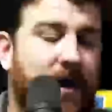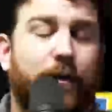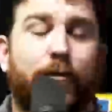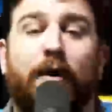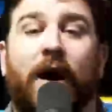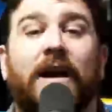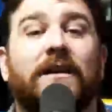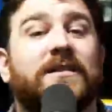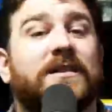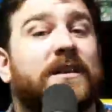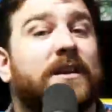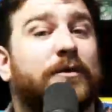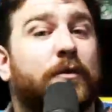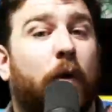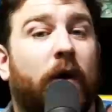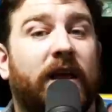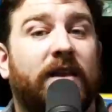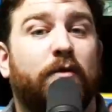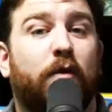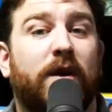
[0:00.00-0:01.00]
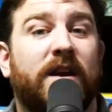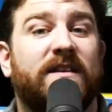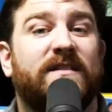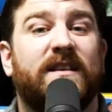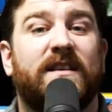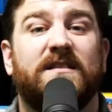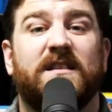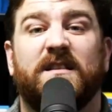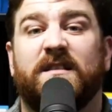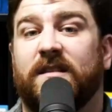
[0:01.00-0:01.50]
Prior to the 2020
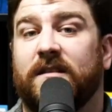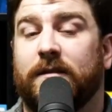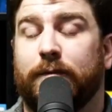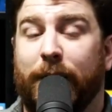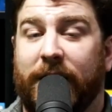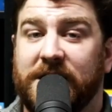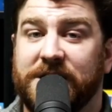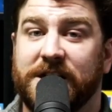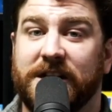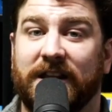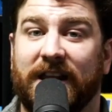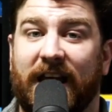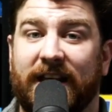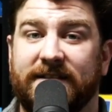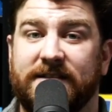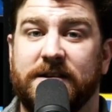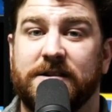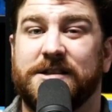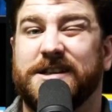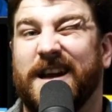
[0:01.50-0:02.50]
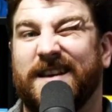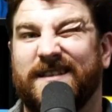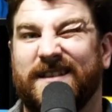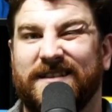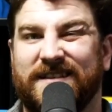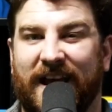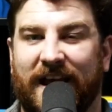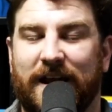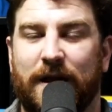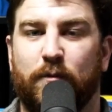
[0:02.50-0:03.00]
season suspension last year, Jayson
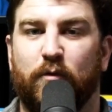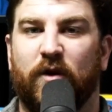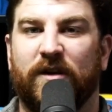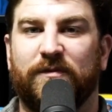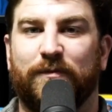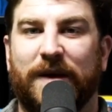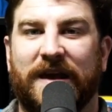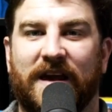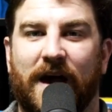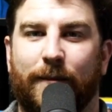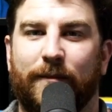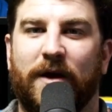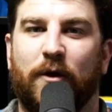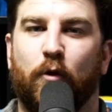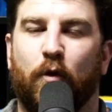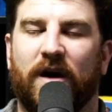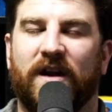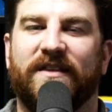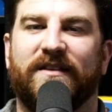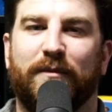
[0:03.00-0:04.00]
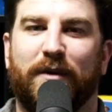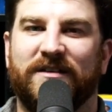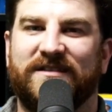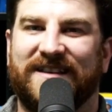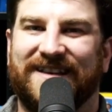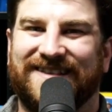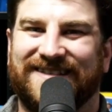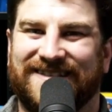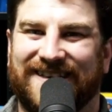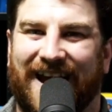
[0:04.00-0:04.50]
Tatum was becoming one of the
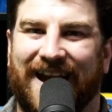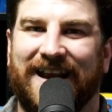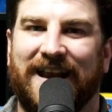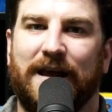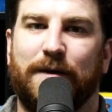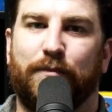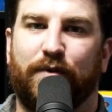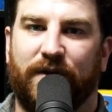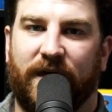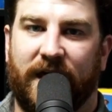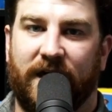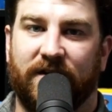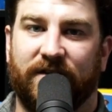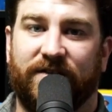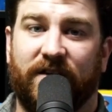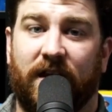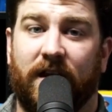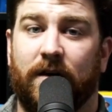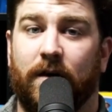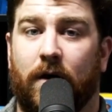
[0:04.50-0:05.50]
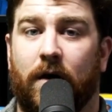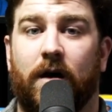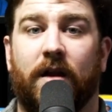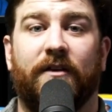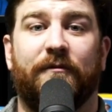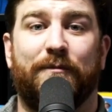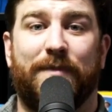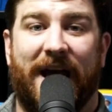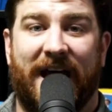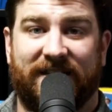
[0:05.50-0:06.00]
most exciting players in
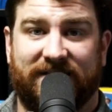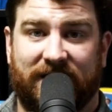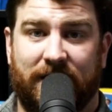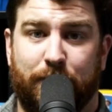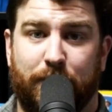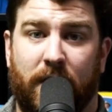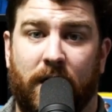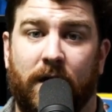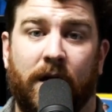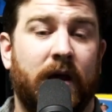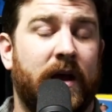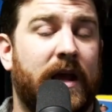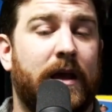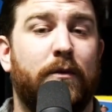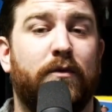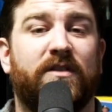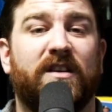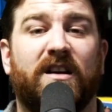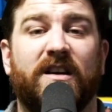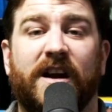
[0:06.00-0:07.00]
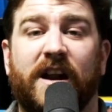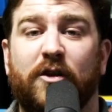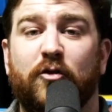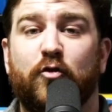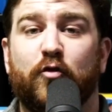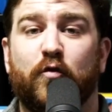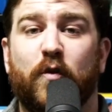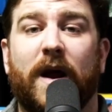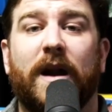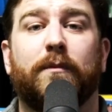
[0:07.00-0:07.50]
all of basketball. He was on an
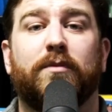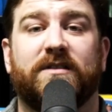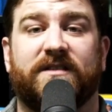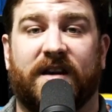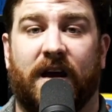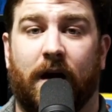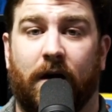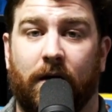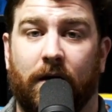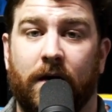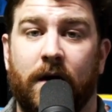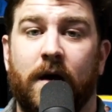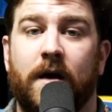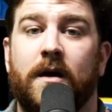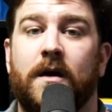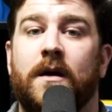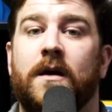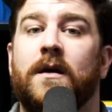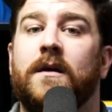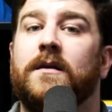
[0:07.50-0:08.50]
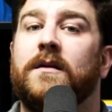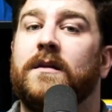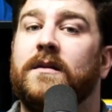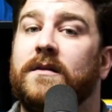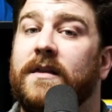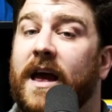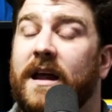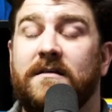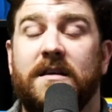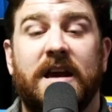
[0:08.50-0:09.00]
incredible tear.
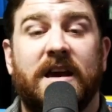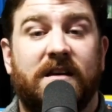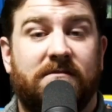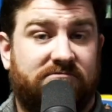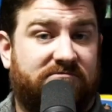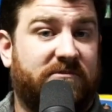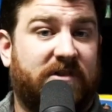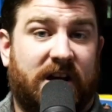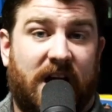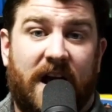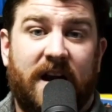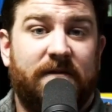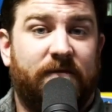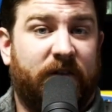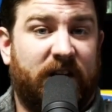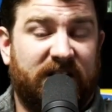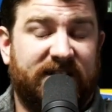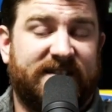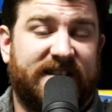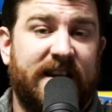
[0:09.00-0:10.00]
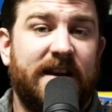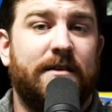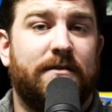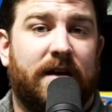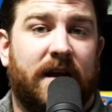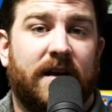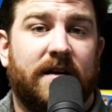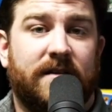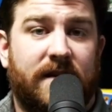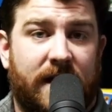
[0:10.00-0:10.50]
Then he kind of continued
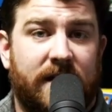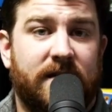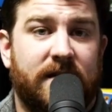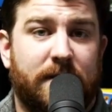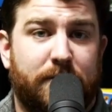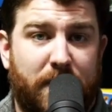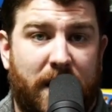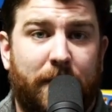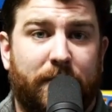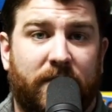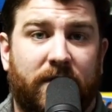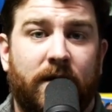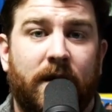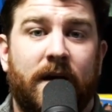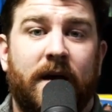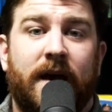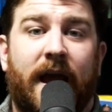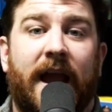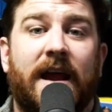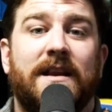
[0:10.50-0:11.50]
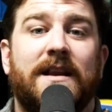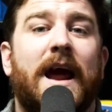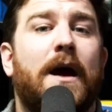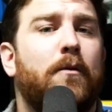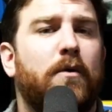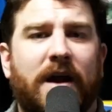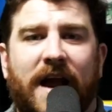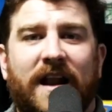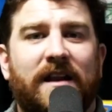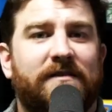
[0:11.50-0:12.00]
it in the bubble, and now
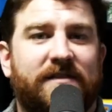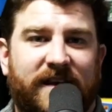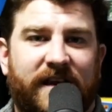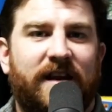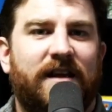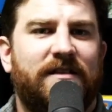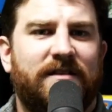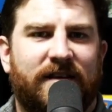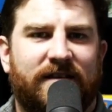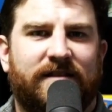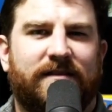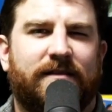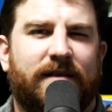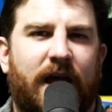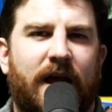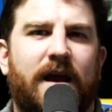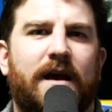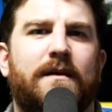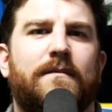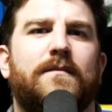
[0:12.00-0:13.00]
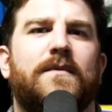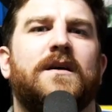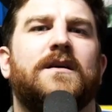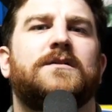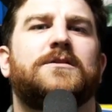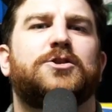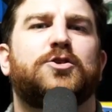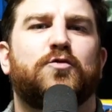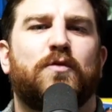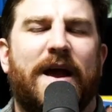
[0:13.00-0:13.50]
we're kind of seeing the same
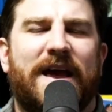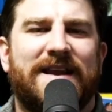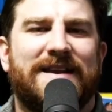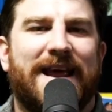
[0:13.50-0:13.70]
trend